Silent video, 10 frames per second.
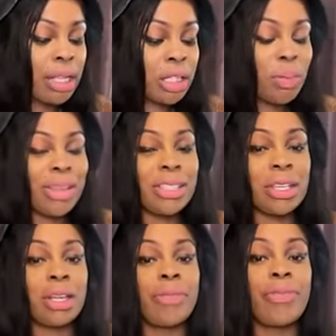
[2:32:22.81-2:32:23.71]
This
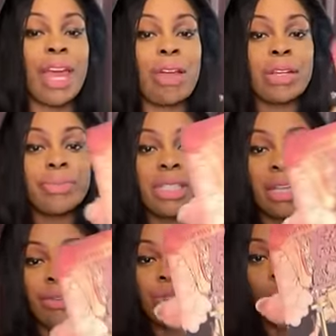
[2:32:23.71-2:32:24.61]
person could have found
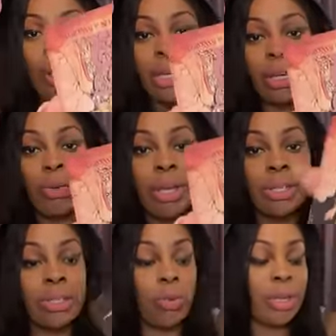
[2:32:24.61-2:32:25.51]
themselves with the
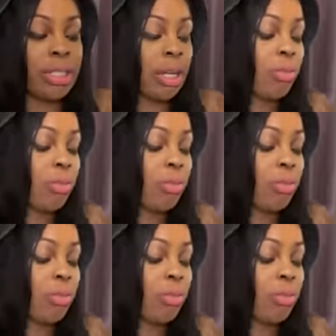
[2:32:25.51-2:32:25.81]
Queen of Swords in